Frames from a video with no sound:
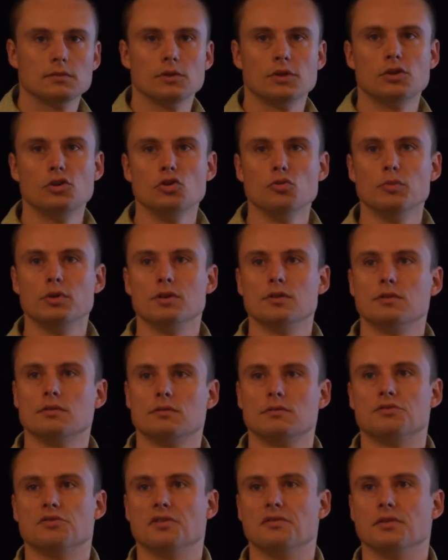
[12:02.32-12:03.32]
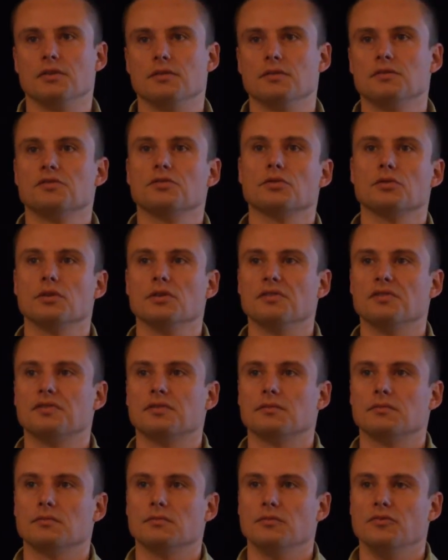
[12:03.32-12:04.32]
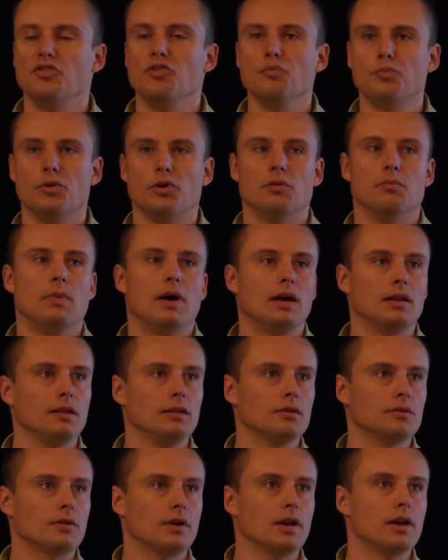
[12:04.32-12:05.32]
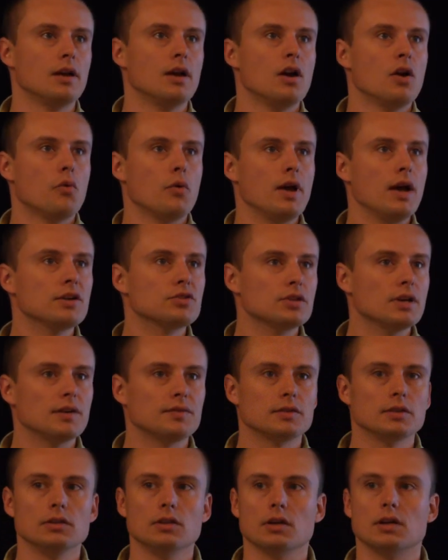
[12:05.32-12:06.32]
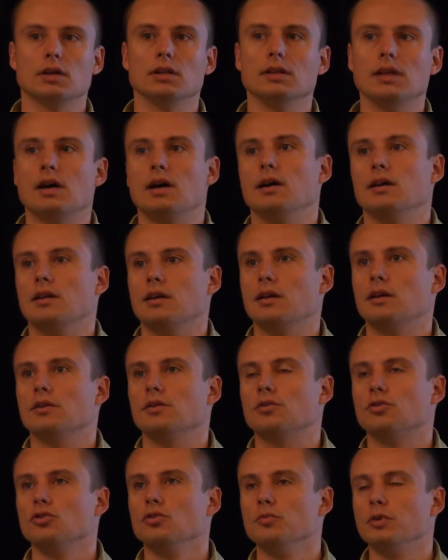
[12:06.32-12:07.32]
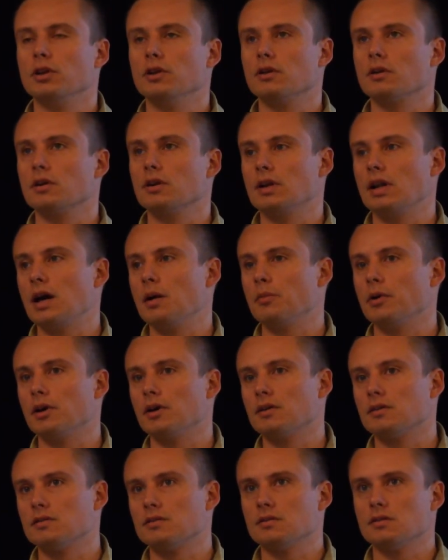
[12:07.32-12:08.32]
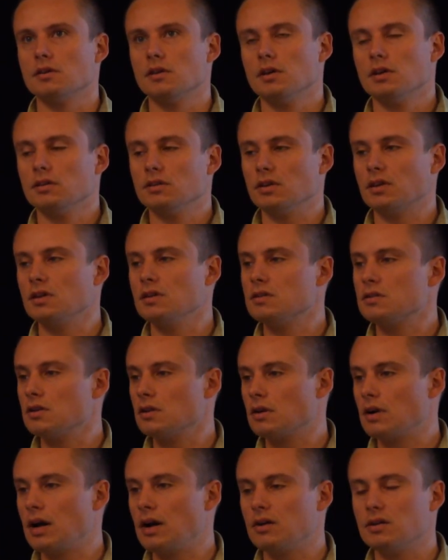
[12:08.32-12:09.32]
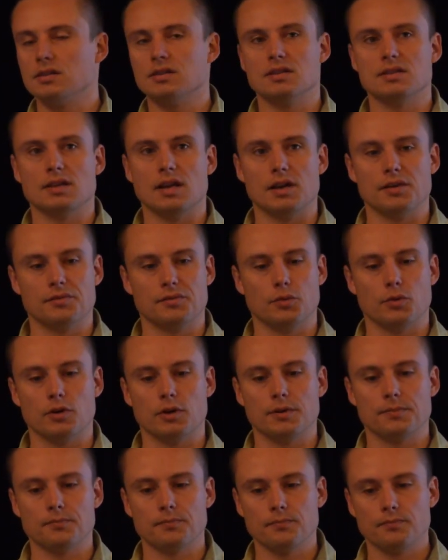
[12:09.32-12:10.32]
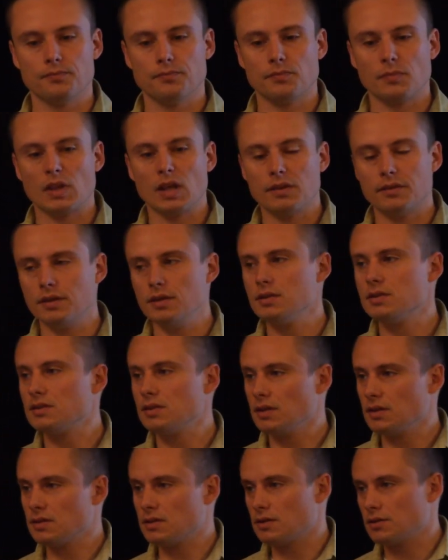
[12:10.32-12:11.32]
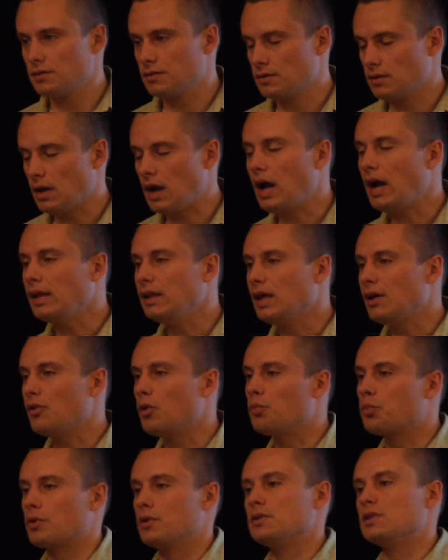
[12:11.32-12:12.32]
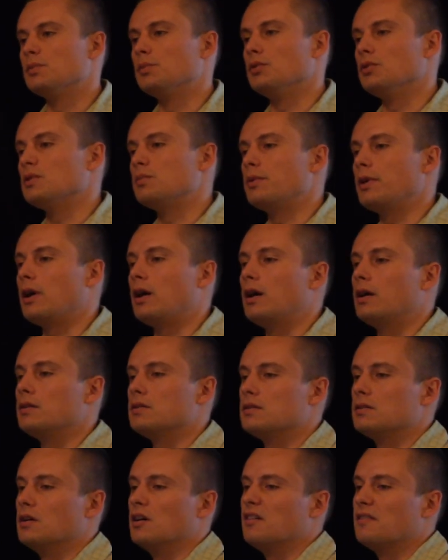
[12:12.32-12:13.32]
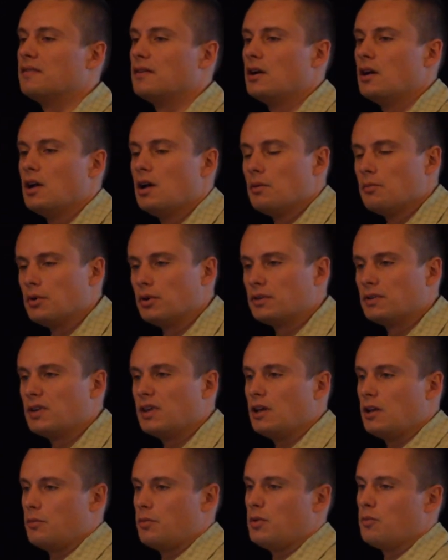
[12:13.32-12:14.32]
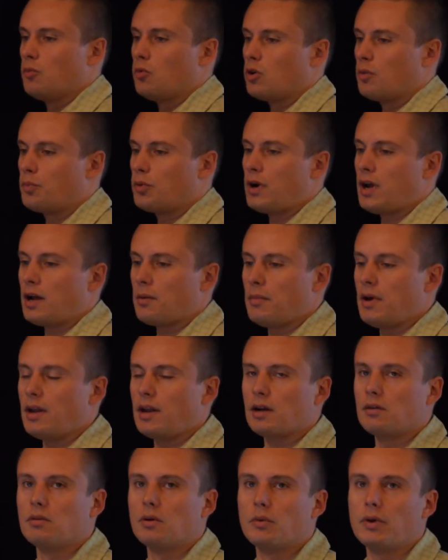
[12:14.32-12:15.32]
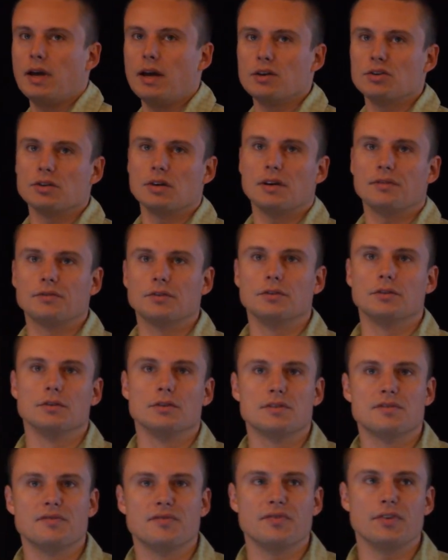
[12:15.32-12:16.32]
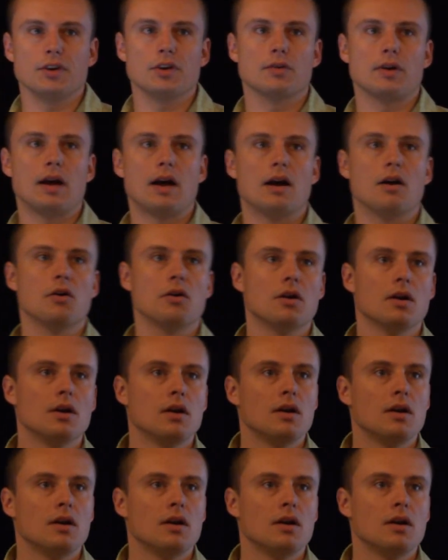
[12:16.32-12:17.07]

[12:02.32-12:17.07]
human-driven sort of input model, right, we actually have to look a lot at human ergonomics to consider how to design for it. These things are the high-level principles behind stuff, but to get a bit more pragmatic, what we actually have to do is figure out